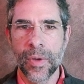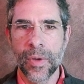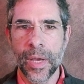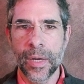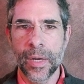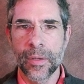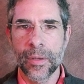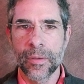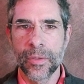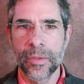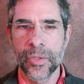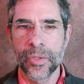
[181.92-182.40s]

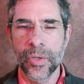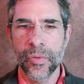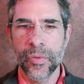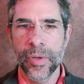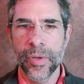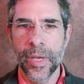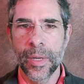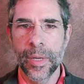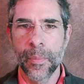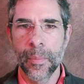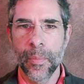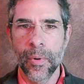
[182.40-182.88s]
radicals
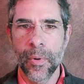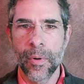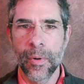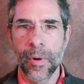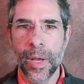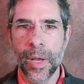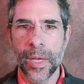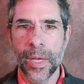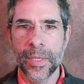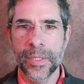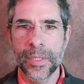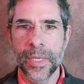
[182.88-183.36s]
create
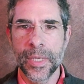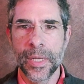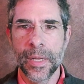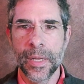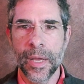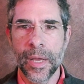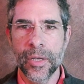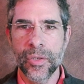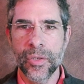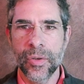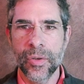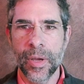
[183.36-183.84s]

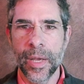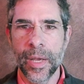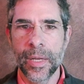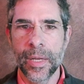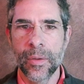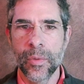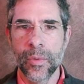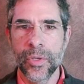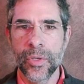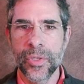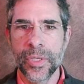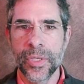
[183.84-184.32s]
peroxynitrite,
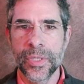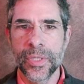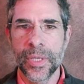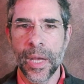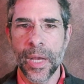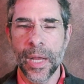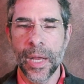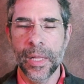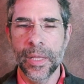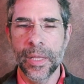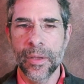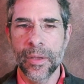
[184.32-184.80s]
which is
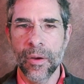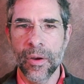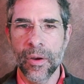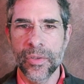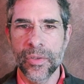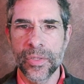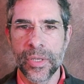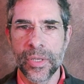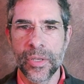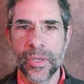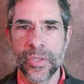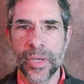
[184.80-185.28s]
highly
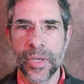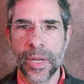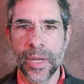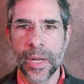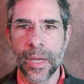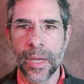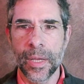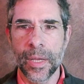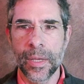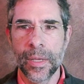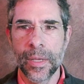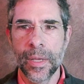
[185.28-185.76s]

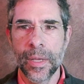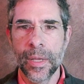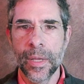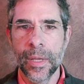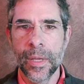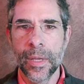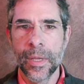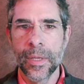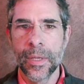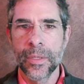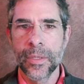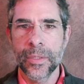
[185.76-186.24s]
carcinogenic.
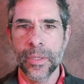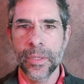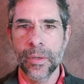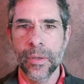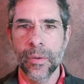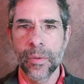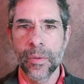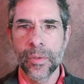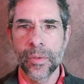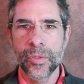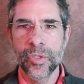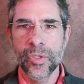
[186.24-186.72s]

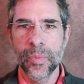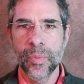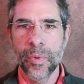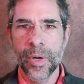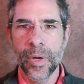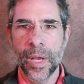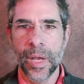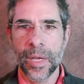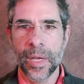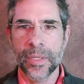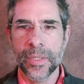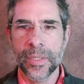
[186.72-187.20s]
So
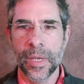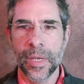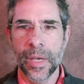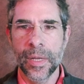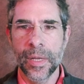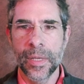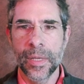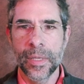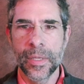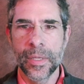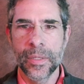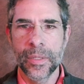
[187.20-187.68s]

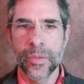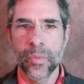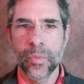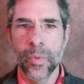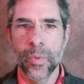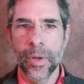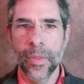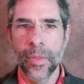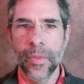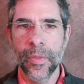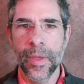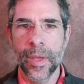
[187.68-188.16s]
superoxide is
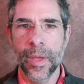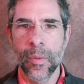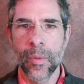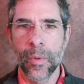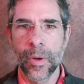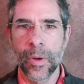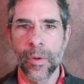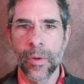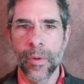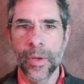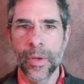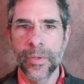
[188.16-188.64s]
one thing
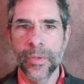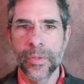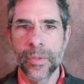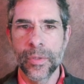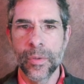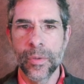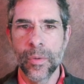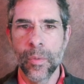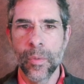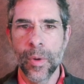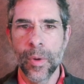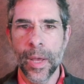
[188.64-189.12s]
we're going
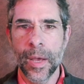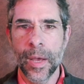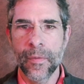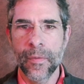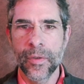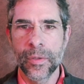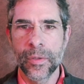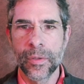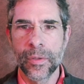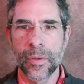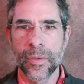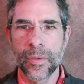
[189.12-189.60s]
to have
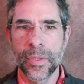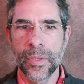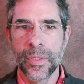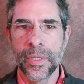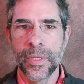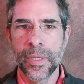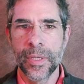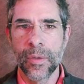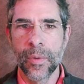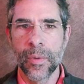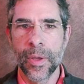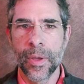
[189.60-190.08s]
to learn to
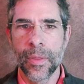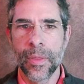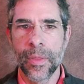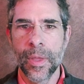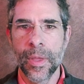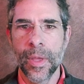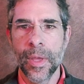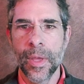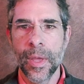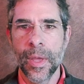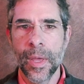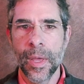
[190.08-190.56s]
deal with
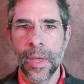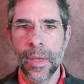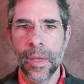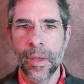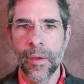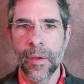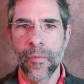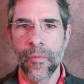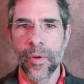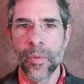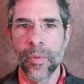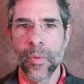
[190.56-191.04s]

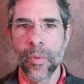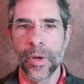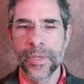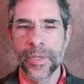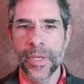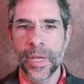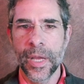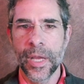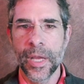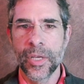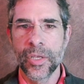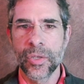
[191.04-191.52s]
if we want
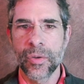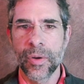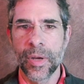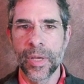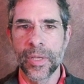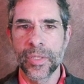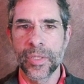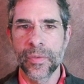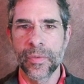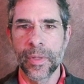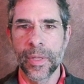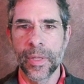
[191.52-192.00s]
to age
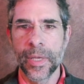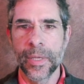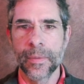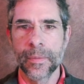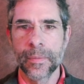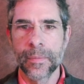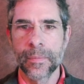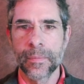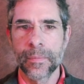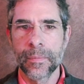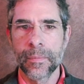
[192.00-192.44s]
gracefully.